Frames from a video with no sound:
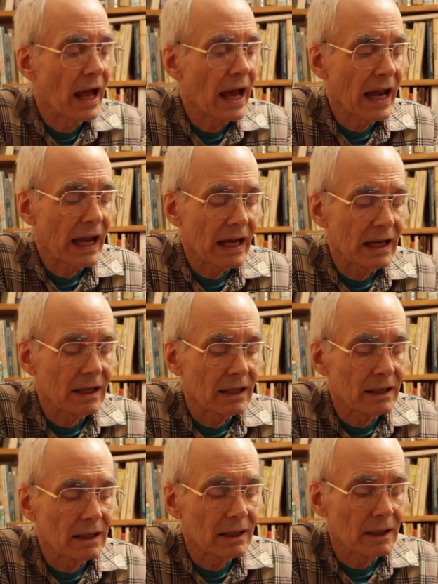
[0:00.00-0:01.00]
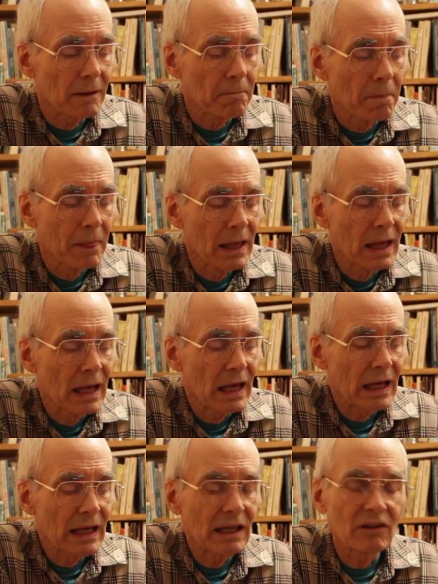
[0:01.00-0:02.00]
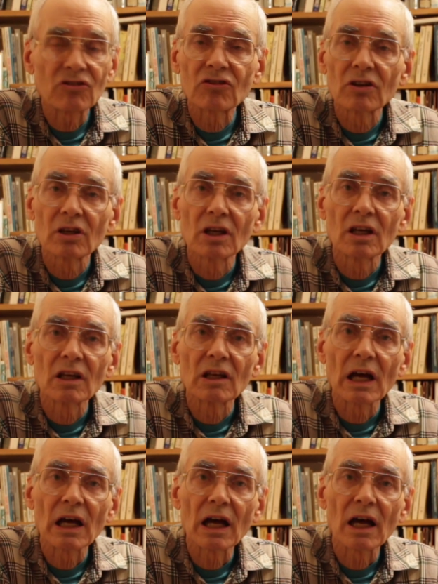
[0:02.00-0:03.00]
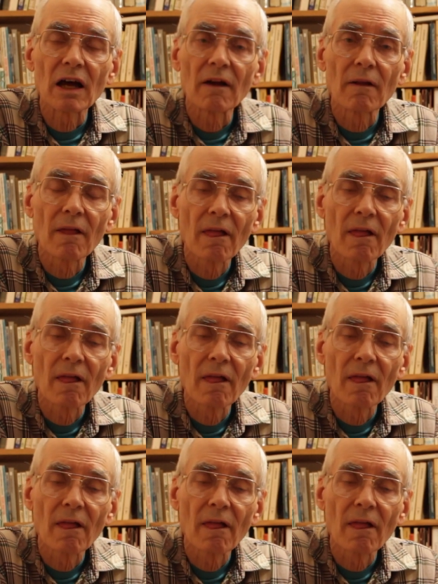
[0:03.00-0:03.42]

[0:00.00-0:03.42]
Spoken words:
And he's not